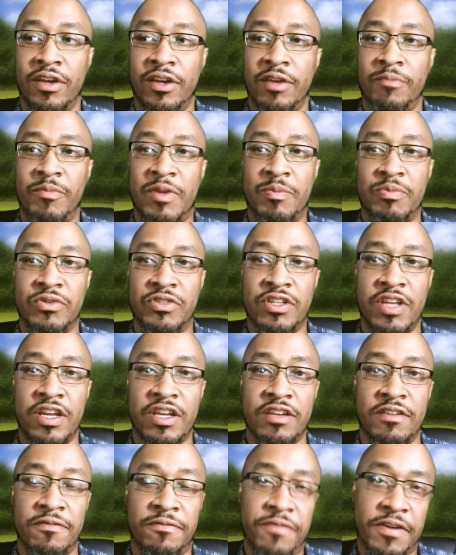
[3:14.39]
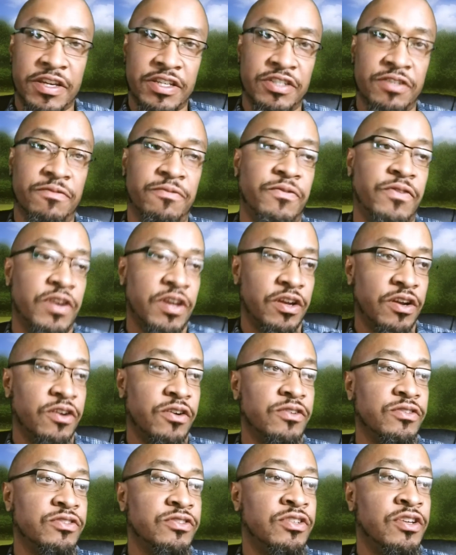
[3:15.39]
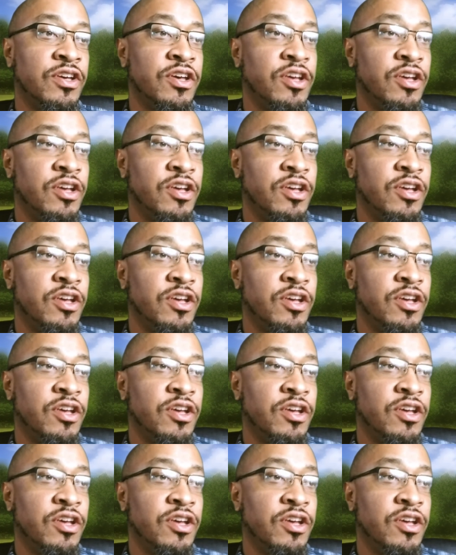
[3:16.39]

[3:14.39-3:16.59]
People tell you to face your fears.